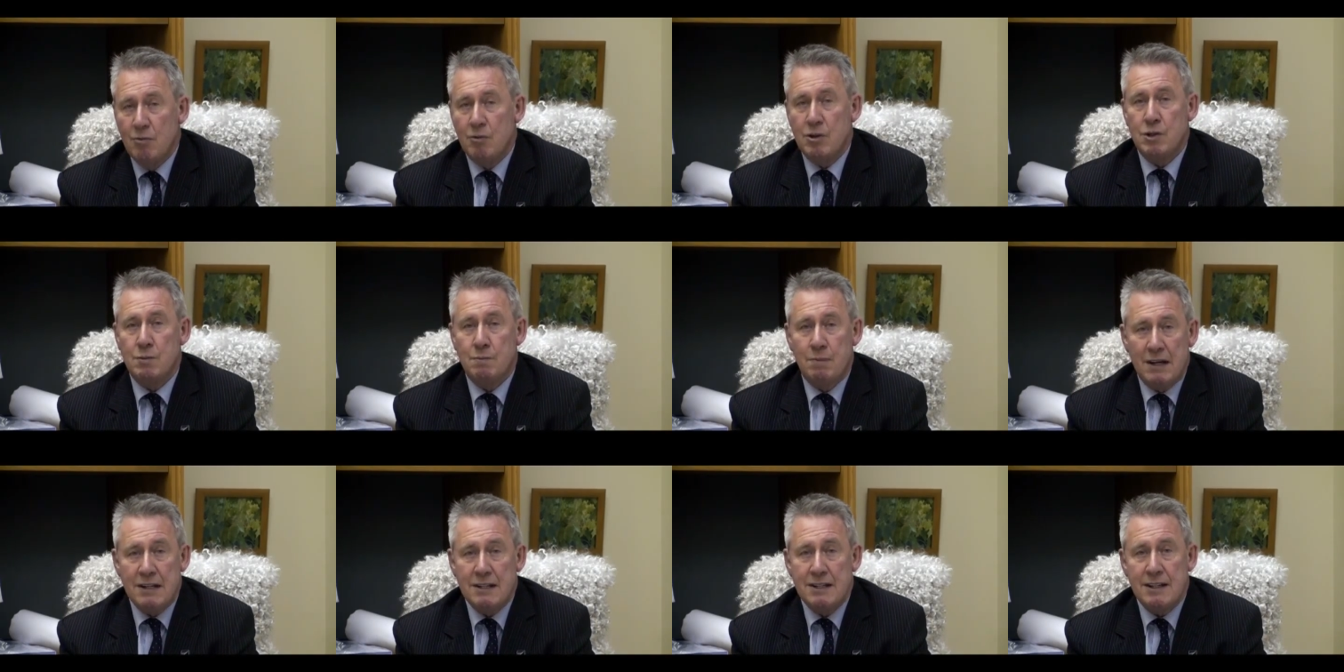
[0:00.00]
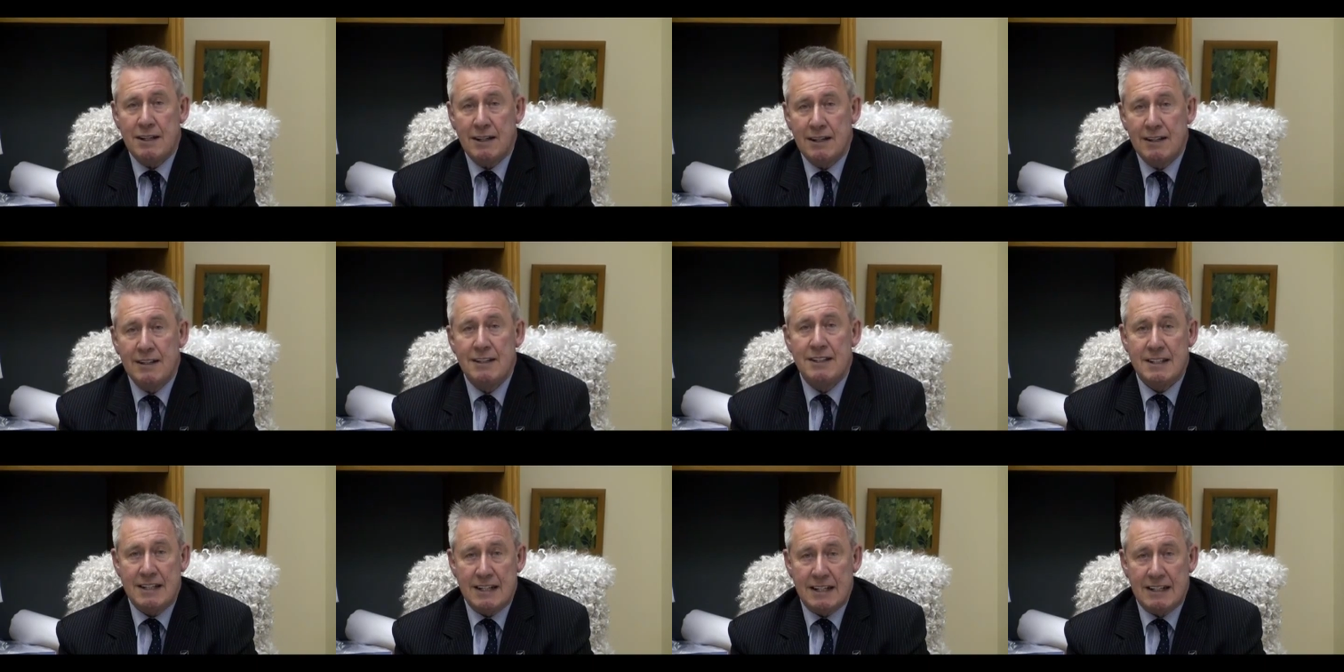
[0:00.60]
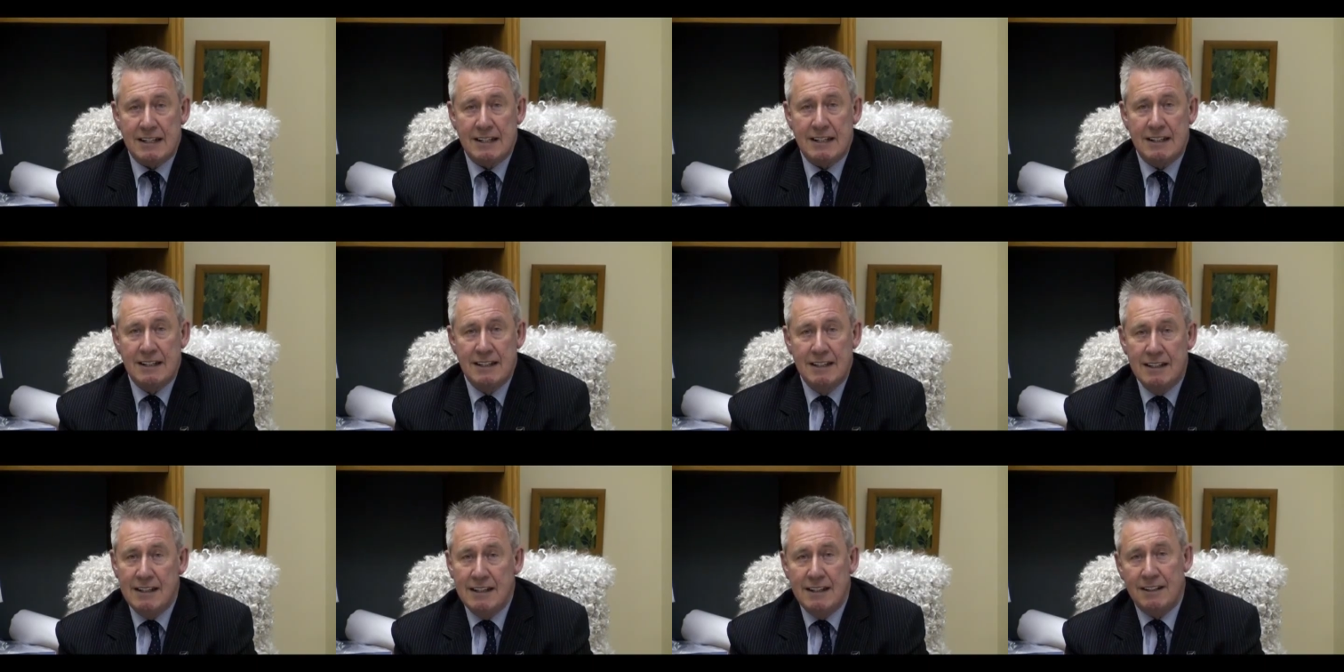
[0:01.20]
which basically said
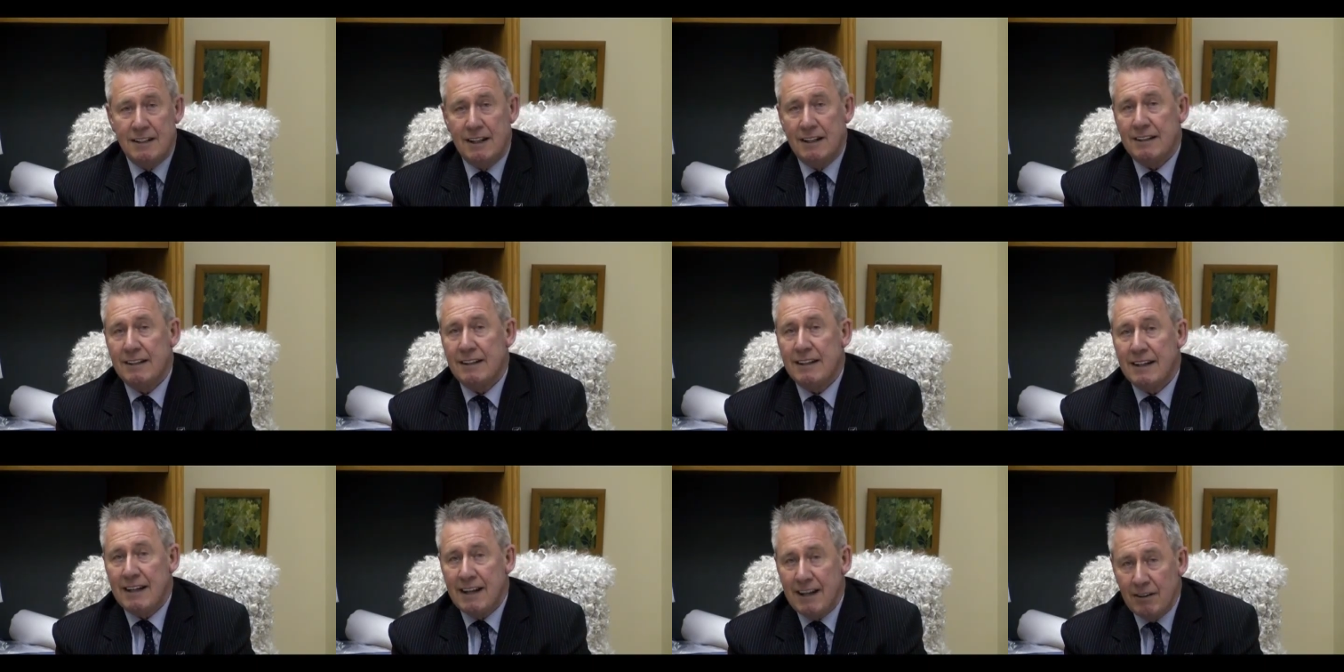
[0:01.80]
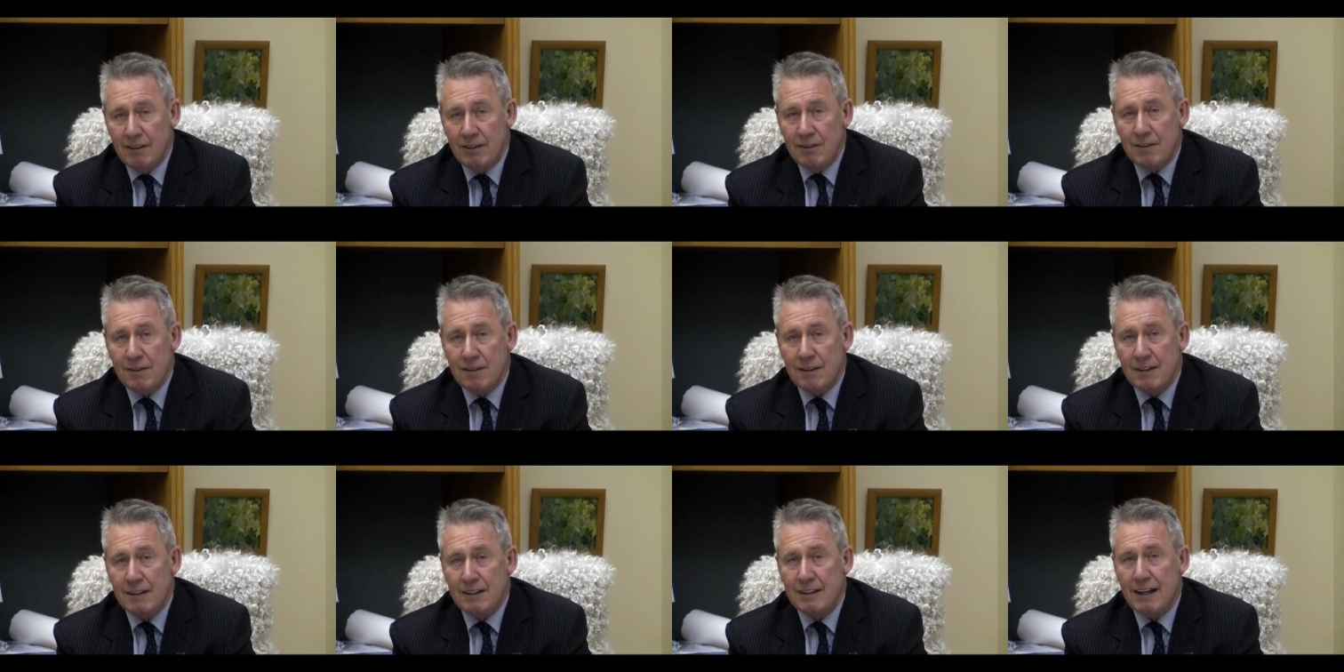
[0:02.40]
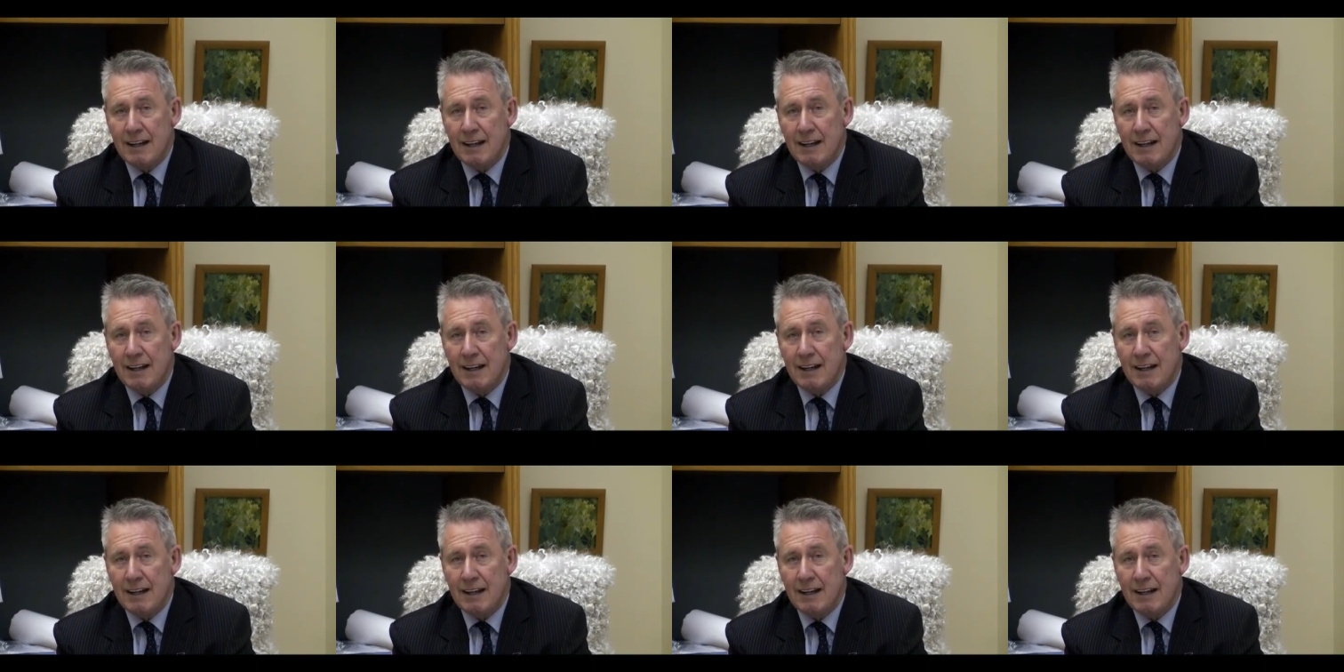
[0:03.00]
that the health,